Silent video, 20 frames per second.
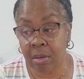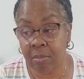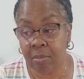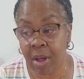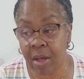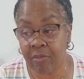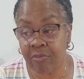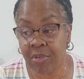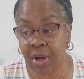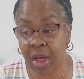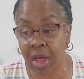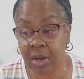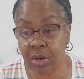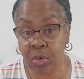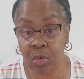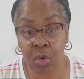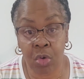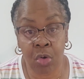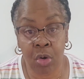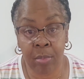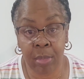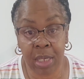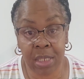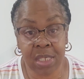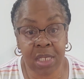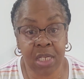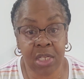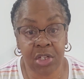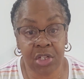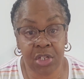my vinyl on my
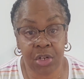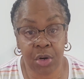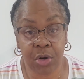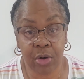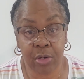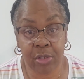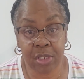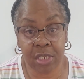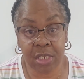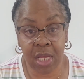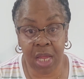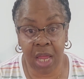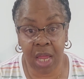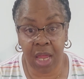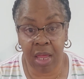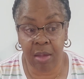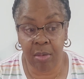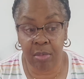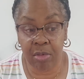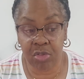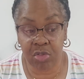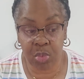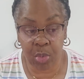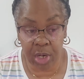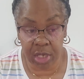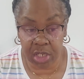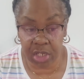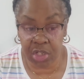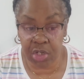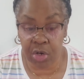t-shirts and
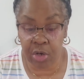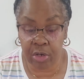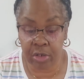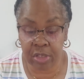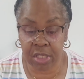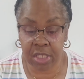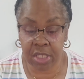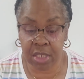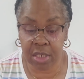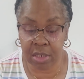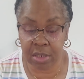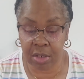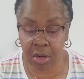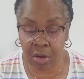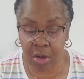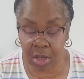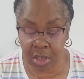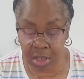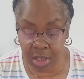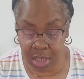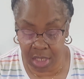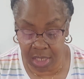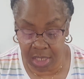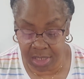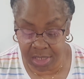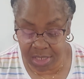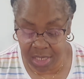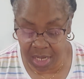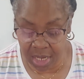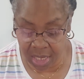sweatshirts and all of
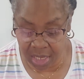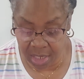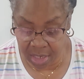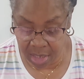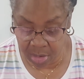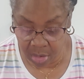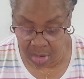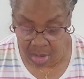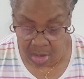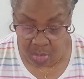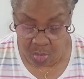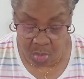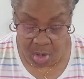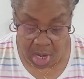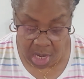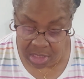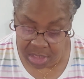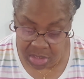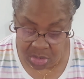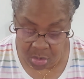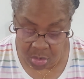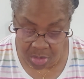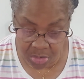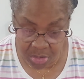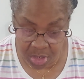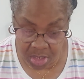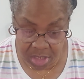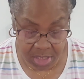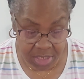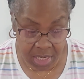this. And when I saw
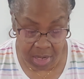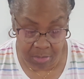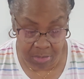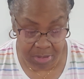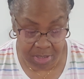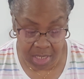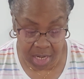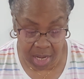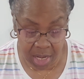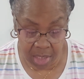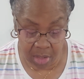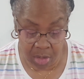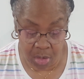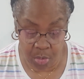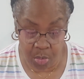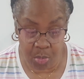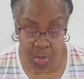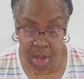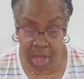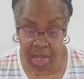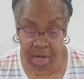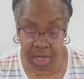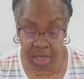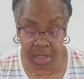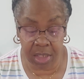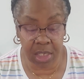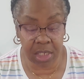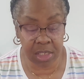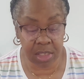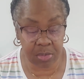this, I was like, no way
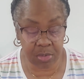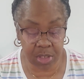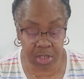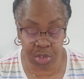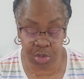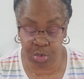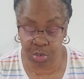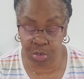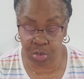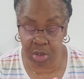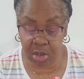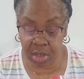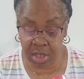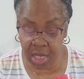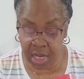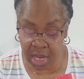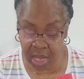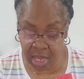that this was they